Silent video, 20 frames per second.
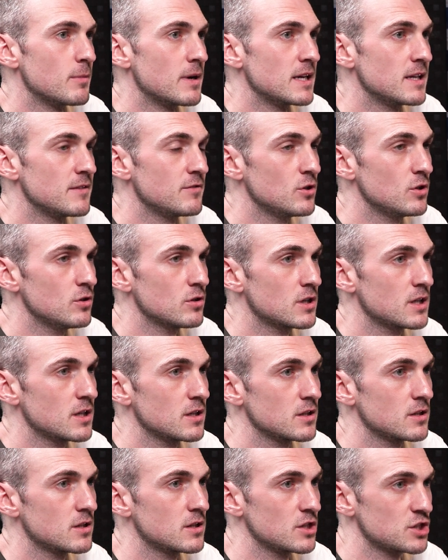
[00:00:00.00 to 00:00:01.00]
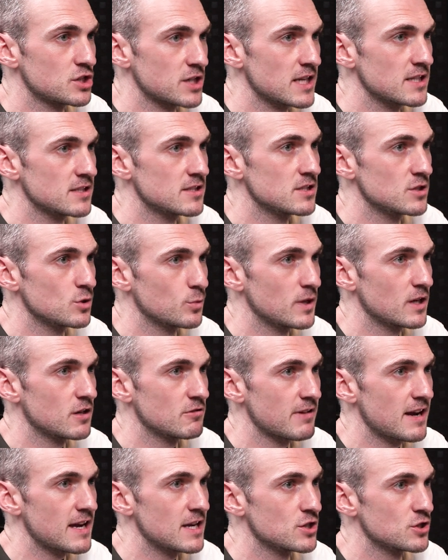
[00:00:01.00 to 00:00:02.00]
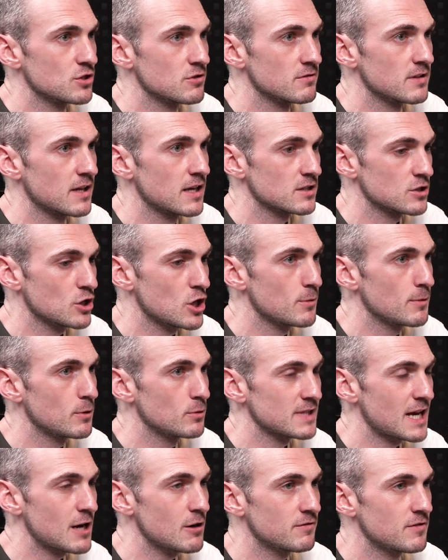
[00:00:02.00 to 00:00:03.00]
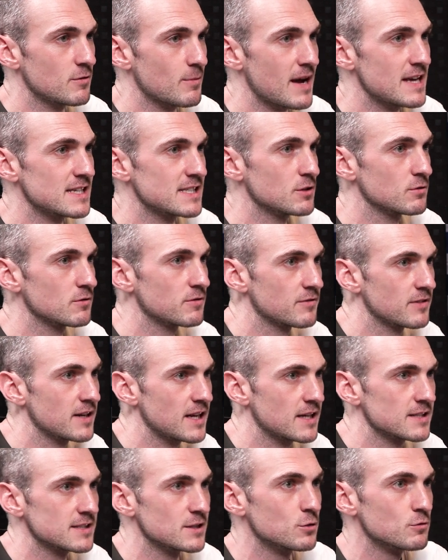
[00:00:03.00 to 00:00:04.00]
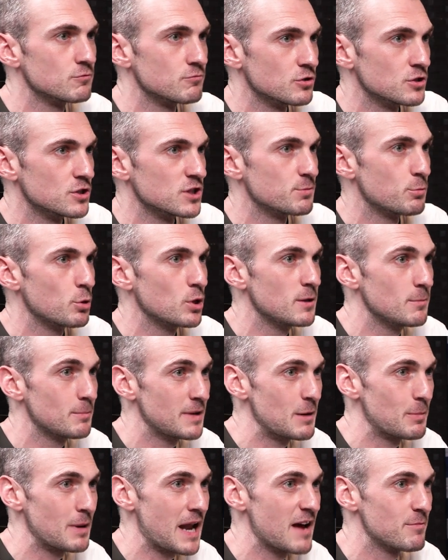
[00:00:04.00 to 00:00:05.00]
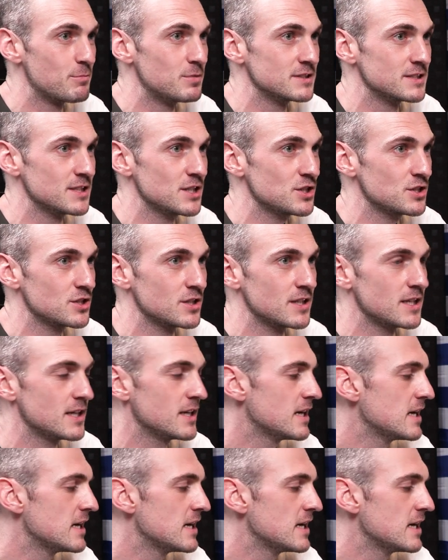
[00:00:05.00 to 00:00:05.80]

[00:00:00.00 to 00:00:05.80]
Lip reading: And if you look at the chances that we created during that time, it was Alfie May's little flicks, little runs, pulling people out of position.